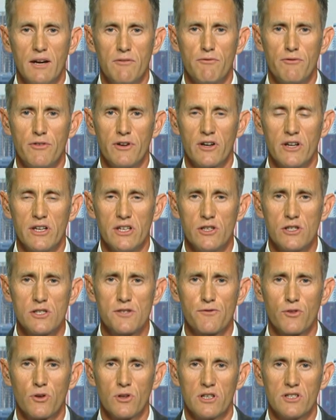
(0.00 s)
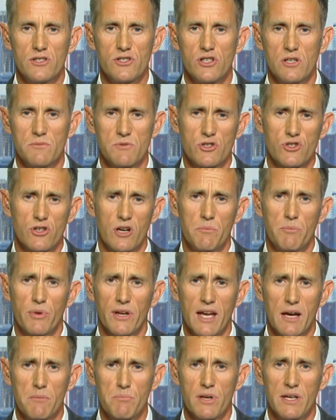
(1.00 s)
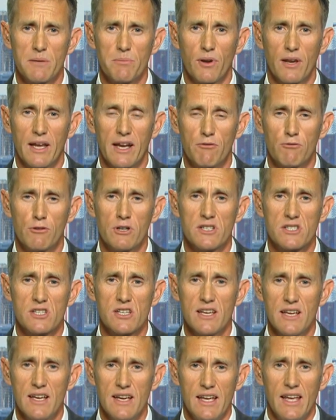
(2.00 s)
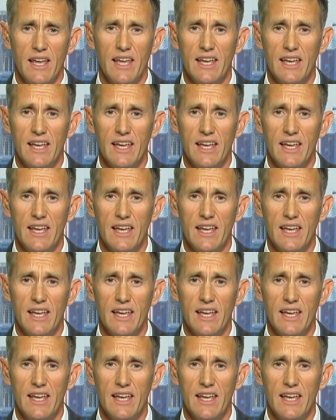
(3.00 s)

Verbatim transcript: uh, very useful in terms of trying to pick up people at risk,